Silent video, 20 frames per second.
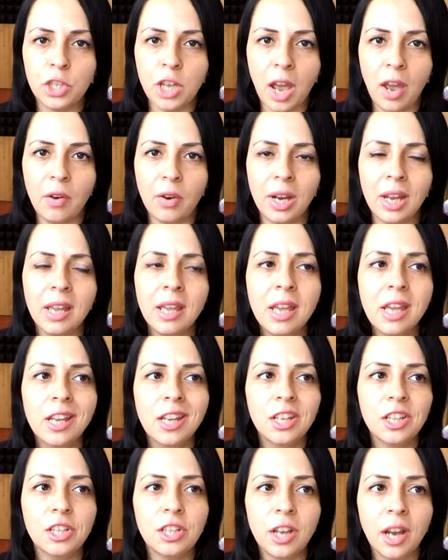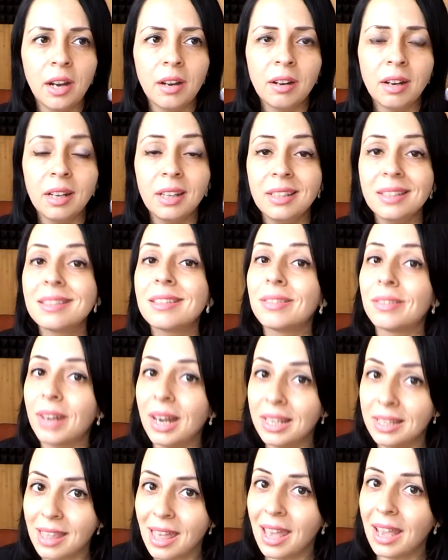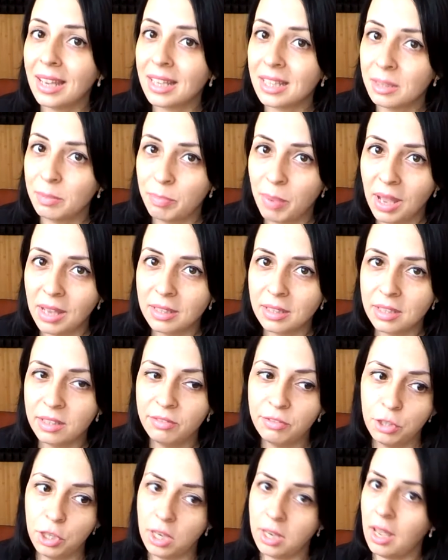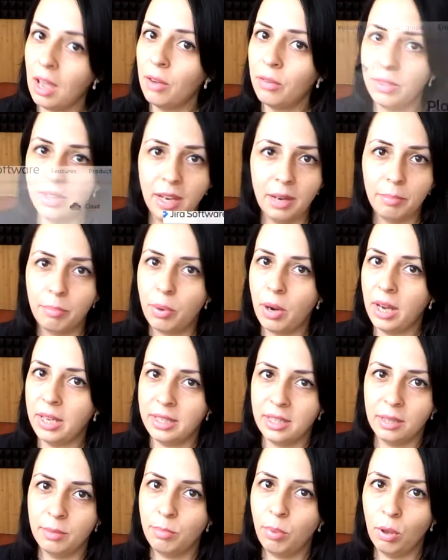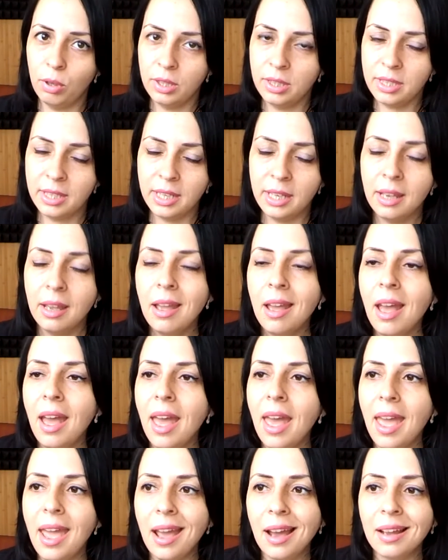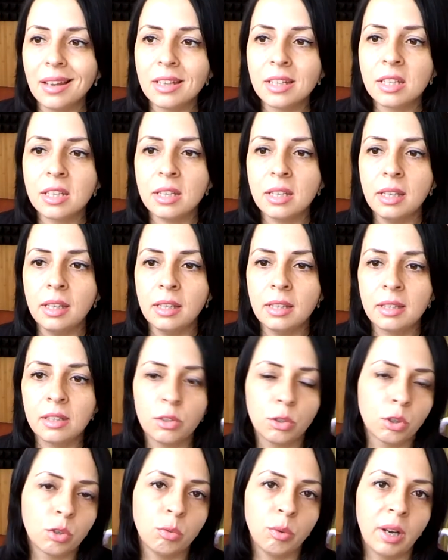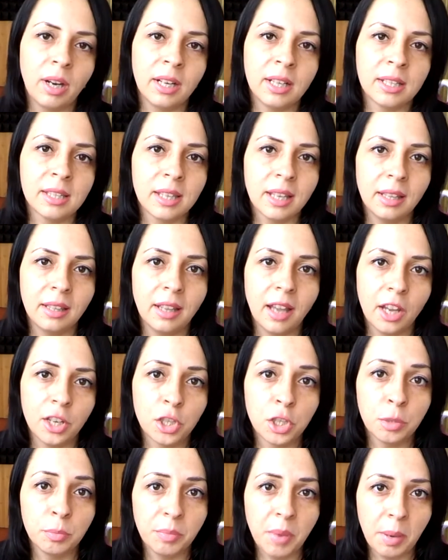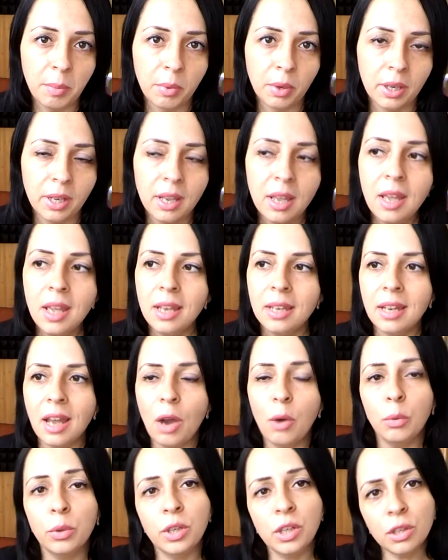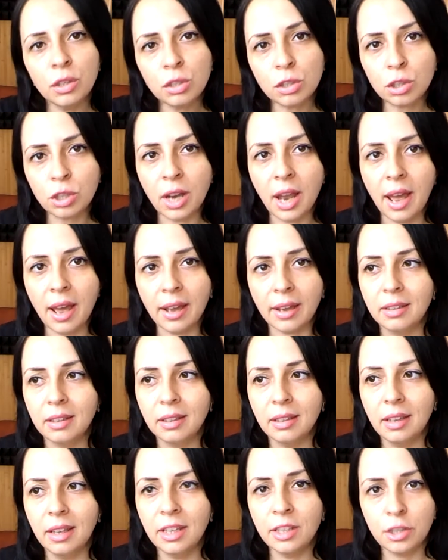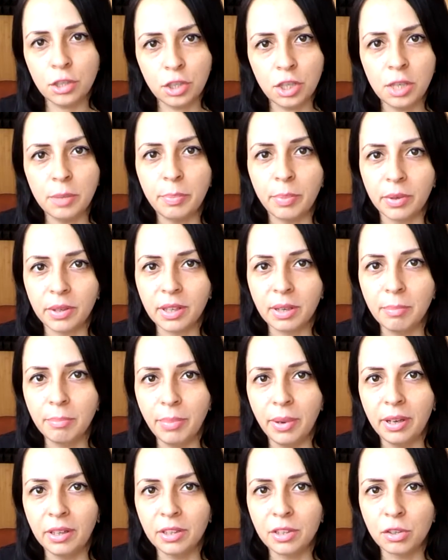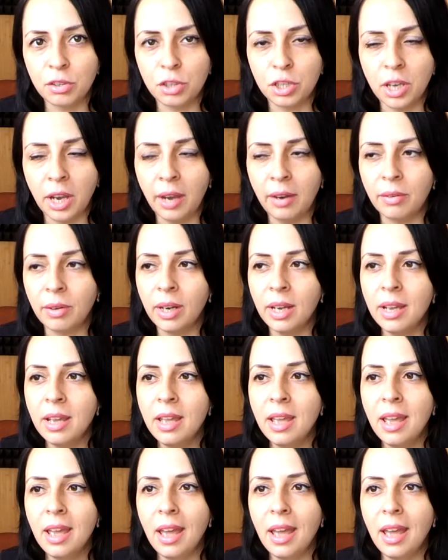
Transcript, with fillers: Jira. Jira is rather expensive, check out their pricing policy, and it requires a large memory. Now YouTrack is cheaper compared to Jira,